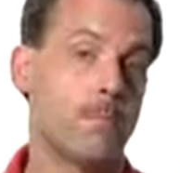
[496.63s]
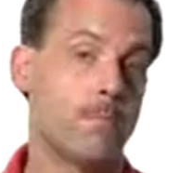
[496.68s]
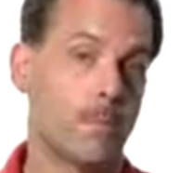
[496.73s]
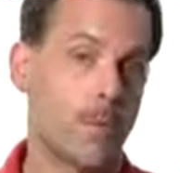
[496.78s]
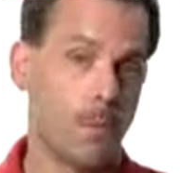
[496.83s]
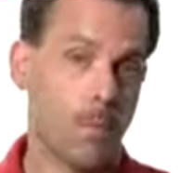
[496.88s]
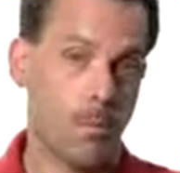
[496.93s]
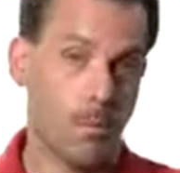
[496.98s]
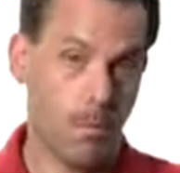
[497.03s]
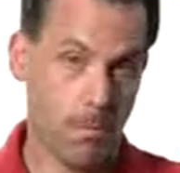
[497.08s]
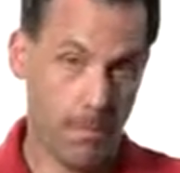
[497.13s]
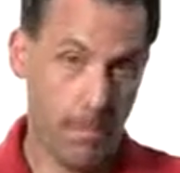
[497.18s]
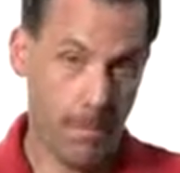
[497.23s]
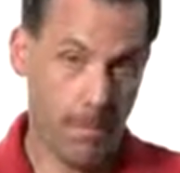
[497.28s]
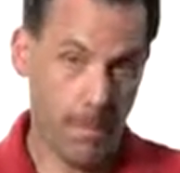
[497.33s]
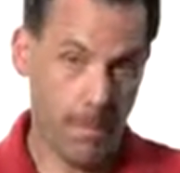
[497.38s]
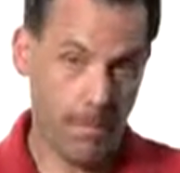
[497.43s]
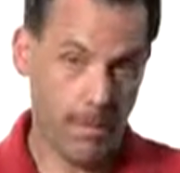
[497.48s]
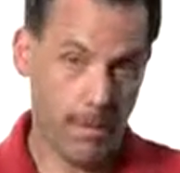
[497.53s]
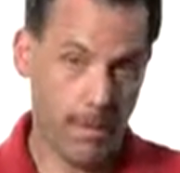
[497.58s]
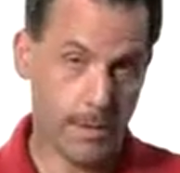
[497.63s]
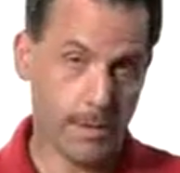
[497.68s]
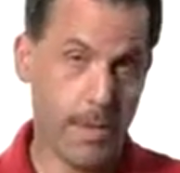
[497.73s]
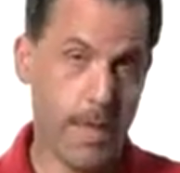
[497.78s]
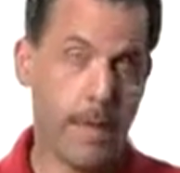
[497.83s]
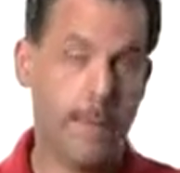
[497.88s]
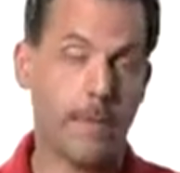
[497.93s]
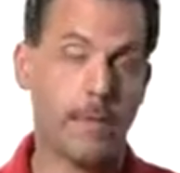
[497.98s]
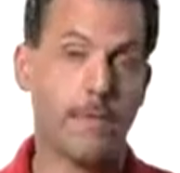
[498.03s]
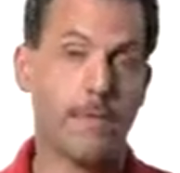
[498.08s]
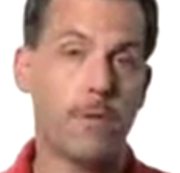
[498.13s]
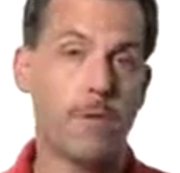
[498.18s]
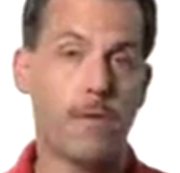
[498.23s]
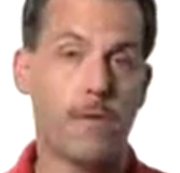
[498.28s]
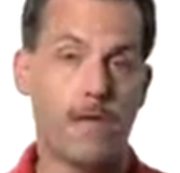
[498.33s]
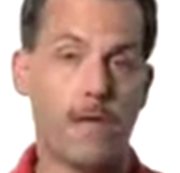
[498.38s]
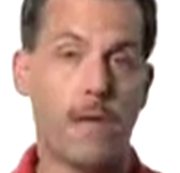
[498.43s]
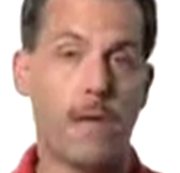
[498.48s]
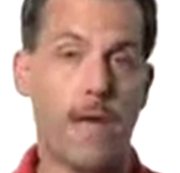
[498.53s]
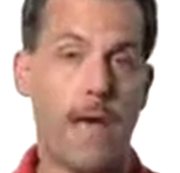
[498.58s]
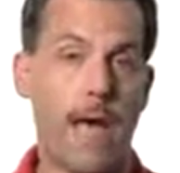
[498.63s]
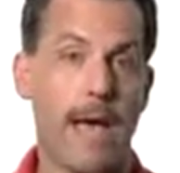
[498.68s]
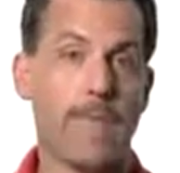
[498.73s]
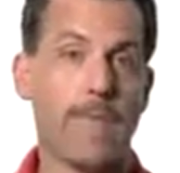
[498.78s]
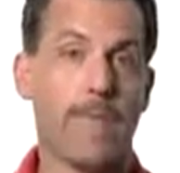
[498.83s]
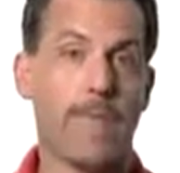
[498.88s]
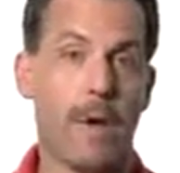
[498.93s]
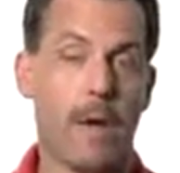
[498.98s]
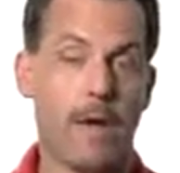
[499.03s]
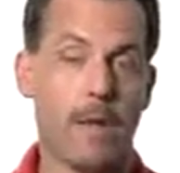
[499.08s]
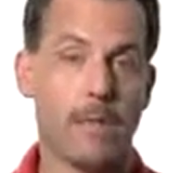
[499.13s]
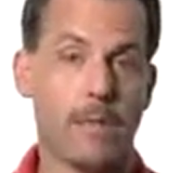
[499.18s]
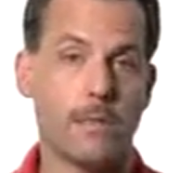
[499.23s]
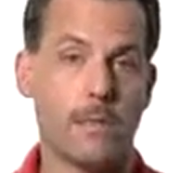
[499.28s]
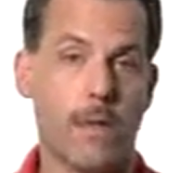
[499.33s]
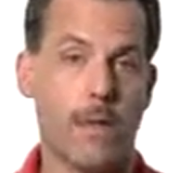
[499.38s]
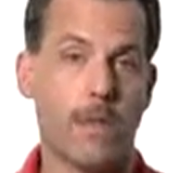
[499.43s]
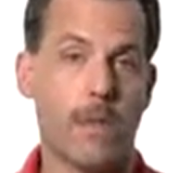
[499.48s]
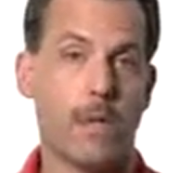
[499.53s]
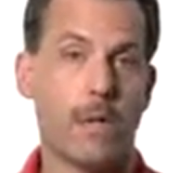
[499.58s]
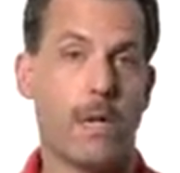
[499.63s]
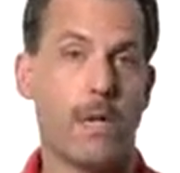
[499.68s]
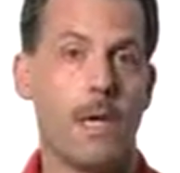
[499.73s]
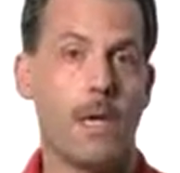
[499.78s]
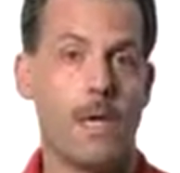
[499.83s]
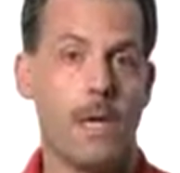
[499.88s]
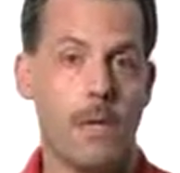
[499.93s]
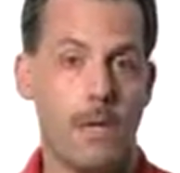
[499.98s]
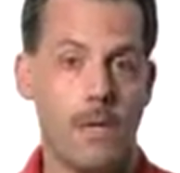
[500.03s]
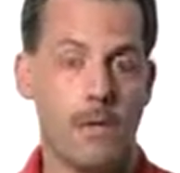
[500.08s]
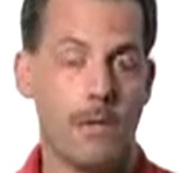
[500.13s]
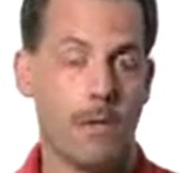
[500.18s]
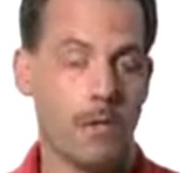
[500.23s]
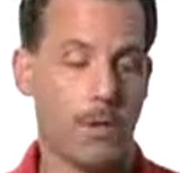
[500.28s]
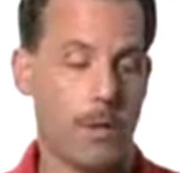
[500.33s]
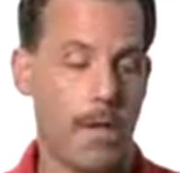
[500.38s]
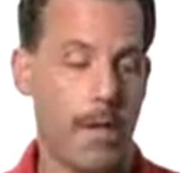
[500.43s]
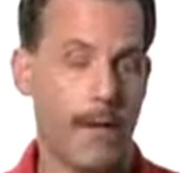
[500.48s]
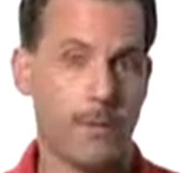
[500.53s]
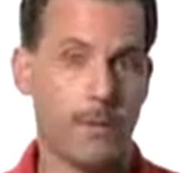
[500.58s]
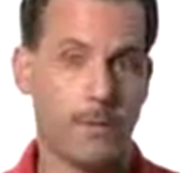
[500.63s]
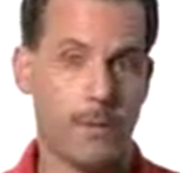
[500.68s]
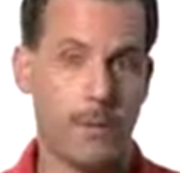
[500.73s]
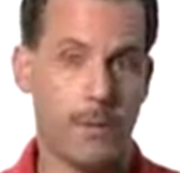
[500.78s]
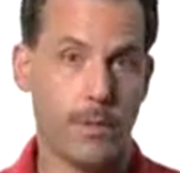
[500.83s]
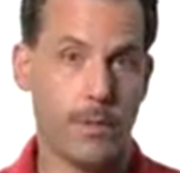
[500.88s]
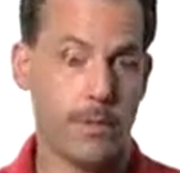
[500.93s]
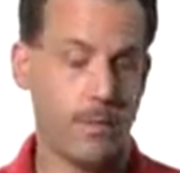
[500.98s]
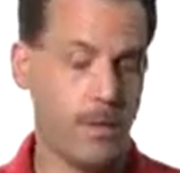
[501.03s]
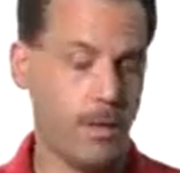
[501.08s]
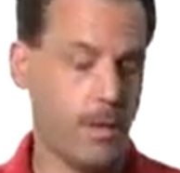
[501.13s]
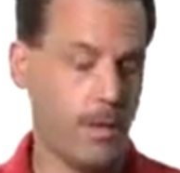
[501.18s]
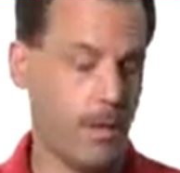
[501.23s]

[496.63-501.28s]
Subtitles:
So, for example, if you didn't have a wireless network in your classroom,